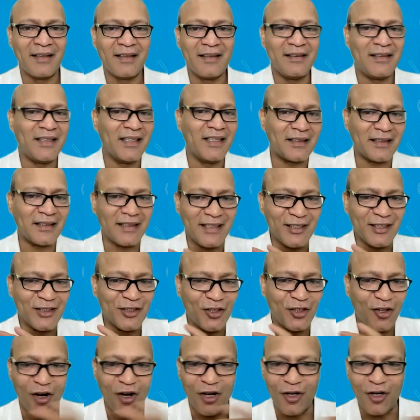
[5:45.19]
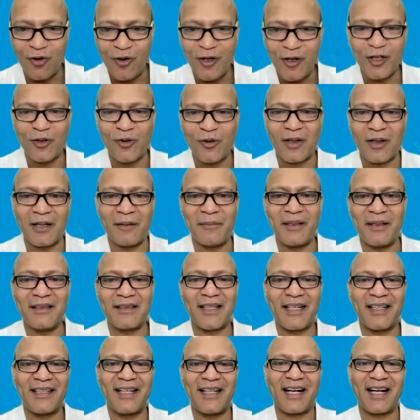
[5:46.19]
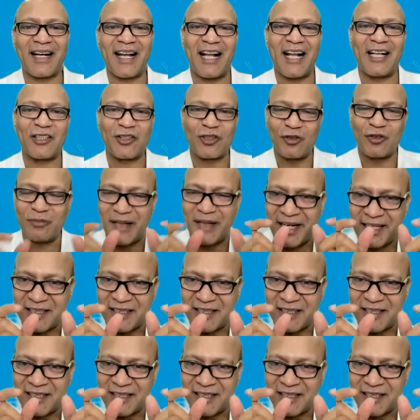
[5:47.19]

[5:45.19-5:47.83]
This is not going to come inside the classroom